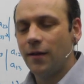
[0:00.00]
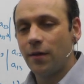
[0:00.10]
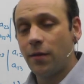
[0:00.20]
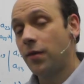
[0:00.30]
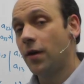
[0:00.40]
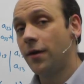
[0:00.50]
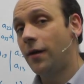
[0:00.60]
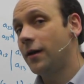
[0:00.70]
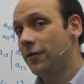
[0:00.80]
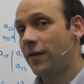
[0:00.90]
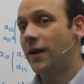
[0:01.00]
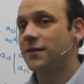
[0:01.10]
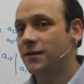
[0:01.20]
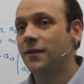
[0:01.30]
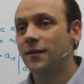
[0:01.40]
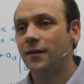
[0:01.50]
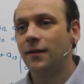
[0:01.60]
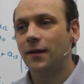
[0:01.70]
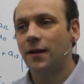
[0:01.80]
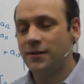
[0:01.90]
The third eigenvector
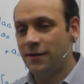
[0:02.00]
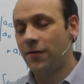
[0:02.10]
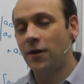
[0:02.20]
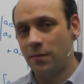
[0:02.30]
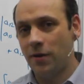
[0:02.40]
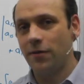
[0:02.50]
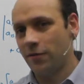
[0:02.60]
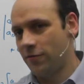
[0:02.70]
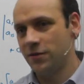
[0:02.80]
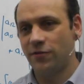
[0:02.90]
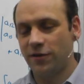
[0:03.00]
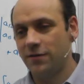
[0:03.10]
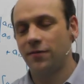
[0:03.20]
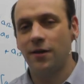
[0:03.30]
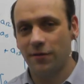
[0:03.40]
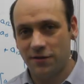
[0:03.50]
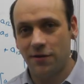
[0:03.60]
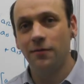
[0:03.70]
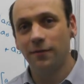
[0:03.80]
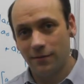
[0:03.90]
is defined by the cross product of the other
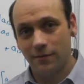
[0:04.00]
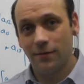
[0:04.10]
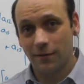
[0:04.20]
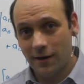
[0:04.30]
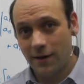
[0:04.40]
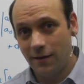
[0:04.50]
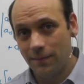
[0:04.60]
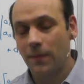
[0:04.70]
two. Okay.